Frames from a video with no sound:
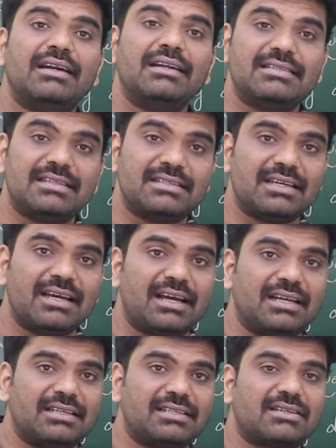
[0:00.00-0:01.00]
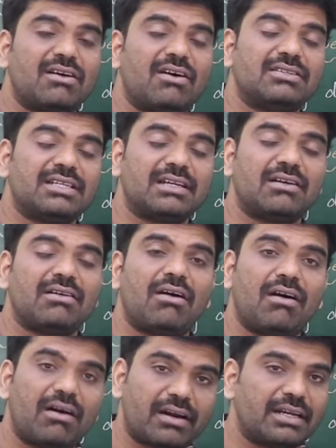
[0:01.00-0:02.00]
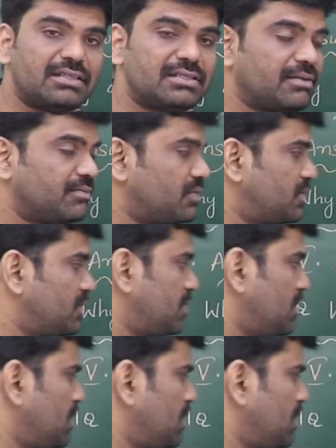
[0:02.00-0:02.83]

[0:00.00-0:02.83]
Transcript: diseases causing organisms.